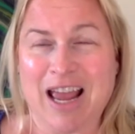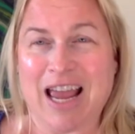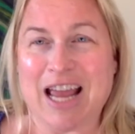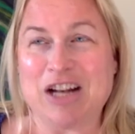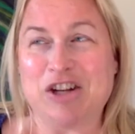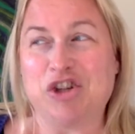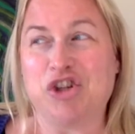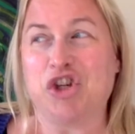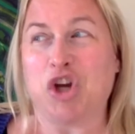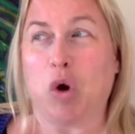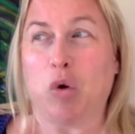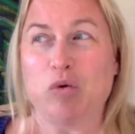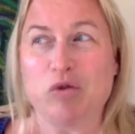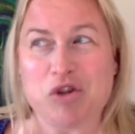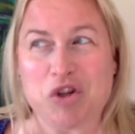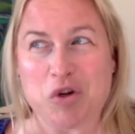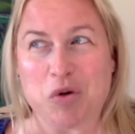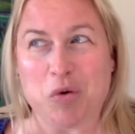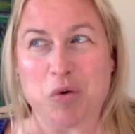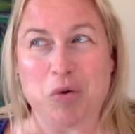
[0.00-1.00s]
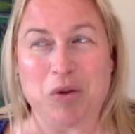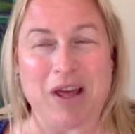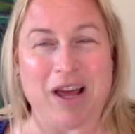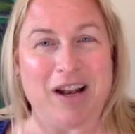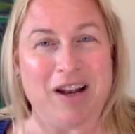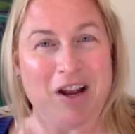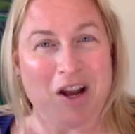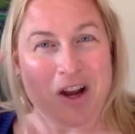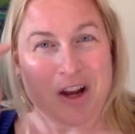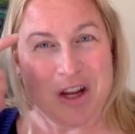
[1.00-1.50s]
it shows you
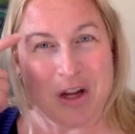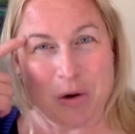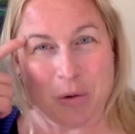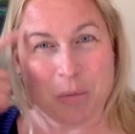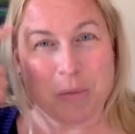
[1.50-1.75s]
that you're